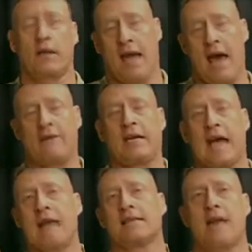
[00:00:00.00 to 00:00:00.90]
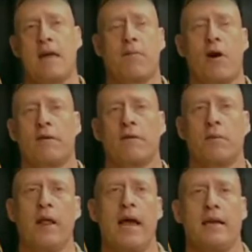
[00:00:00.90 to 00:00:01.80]
They haven't got to that part of the
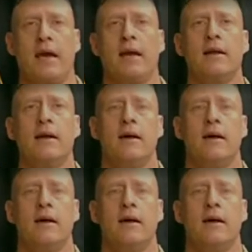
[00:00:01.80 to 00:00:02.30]
plan yet.